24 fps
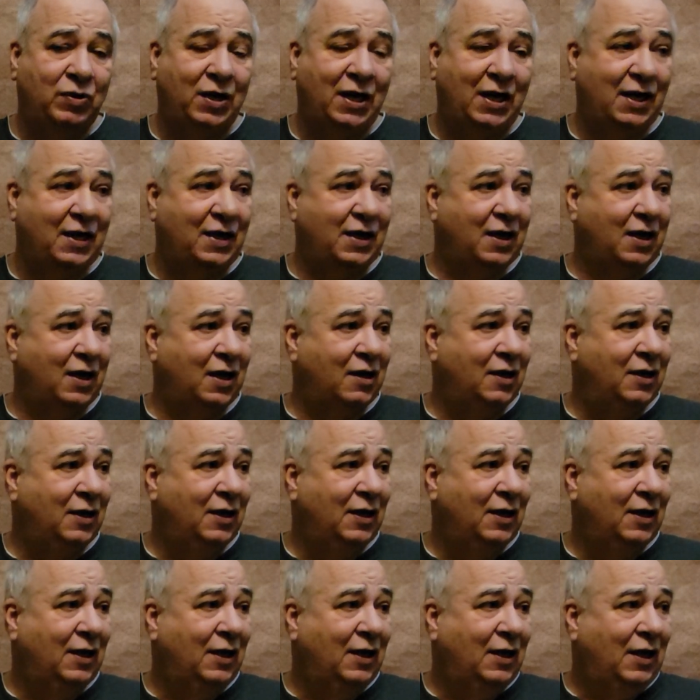a
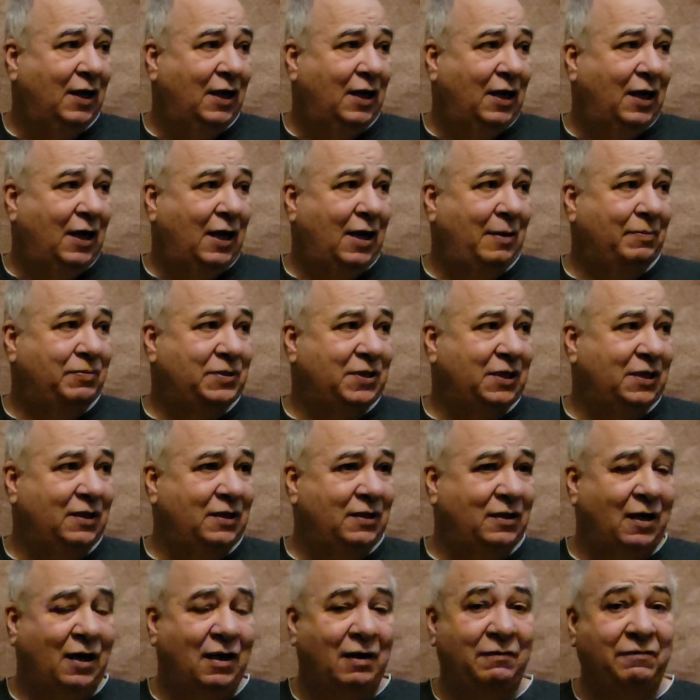Epson
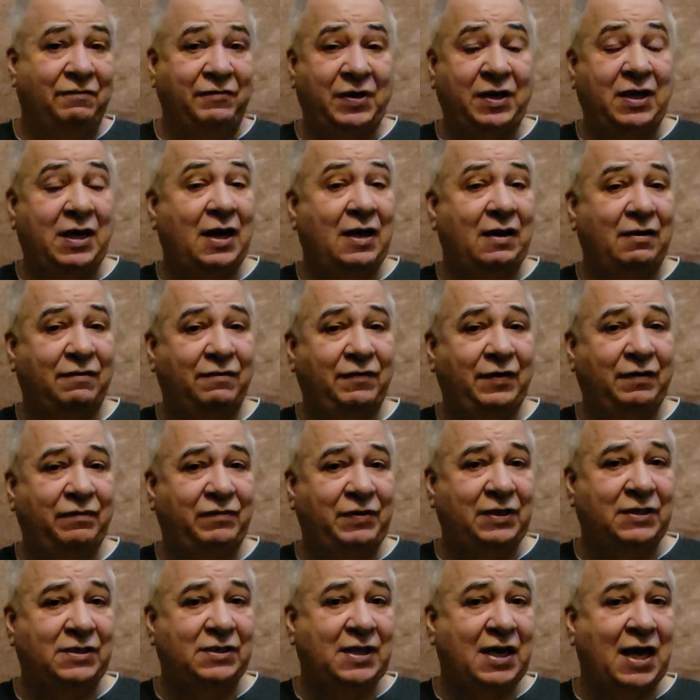
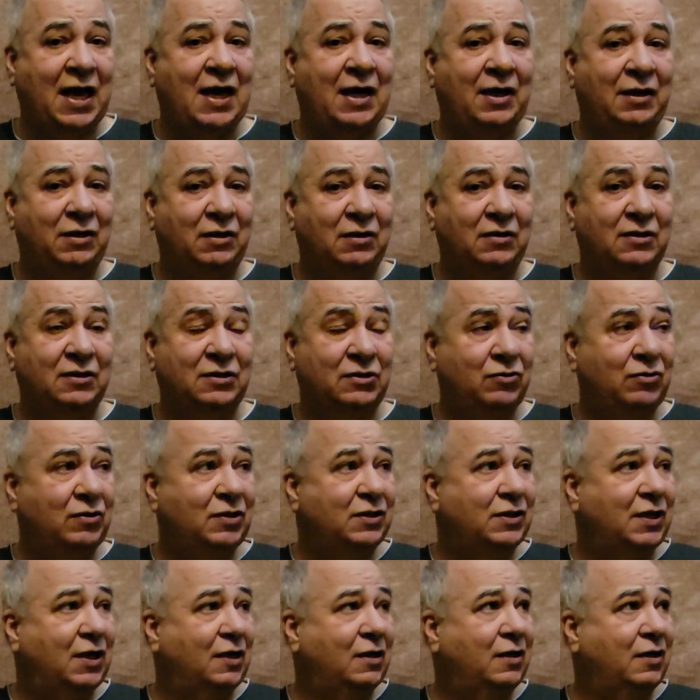V850 scanner as soon
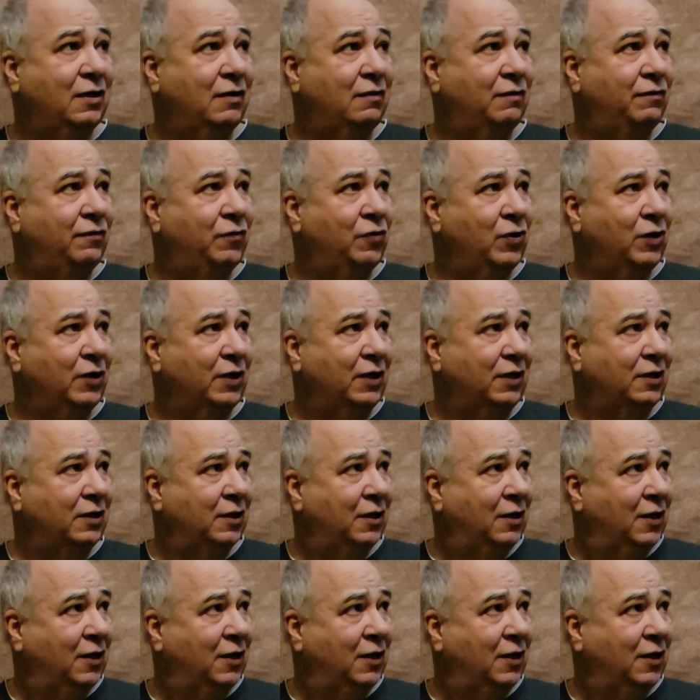as I can afford it.